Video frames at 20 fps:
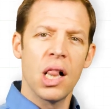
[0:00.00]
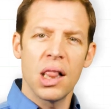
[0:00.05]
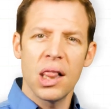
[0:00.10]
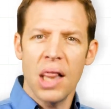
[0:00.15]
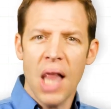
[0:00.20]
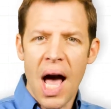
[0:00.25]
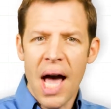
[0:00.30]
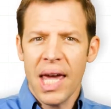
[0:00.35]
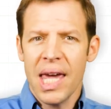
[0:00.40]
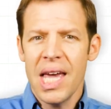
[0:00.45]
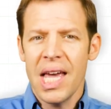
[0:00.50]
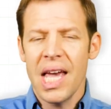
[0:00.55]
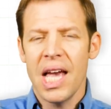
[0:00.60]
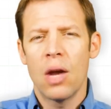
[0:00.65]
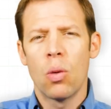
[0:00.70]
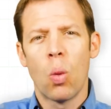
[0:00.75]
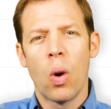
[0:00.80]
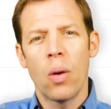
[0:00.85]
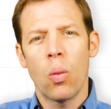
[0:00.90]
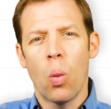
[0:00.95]
locking
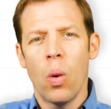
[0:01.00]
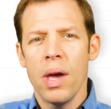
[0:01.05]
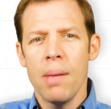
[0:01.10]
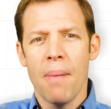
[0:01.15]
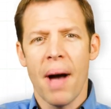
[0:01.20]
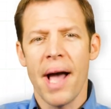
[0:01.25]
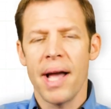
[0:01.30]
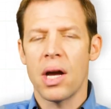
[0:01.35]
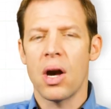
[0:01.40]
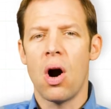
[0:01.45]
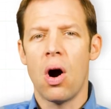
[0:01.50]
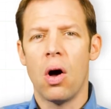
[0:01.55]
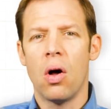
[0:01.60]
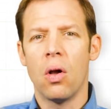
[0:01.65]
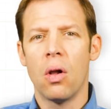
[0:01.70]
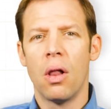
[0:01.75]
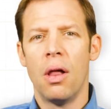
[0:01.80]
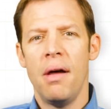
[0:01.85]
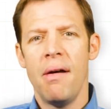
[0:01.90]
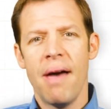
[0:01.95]
in what we might
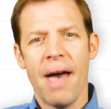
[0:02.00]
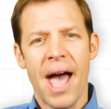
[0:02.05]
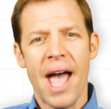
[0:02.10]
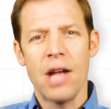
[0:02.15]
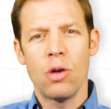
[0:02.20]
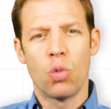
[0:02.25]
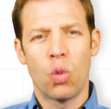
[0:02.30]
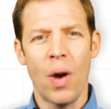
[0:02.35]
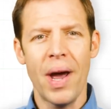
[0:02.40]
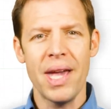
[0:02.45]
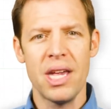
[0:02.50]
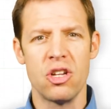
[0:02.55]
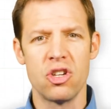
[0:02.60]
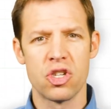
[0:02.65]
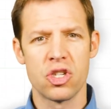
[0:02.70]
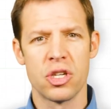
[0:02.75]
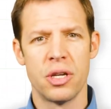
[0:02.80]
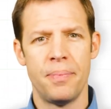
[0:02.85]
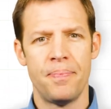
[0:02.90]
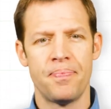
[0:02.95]
call a race.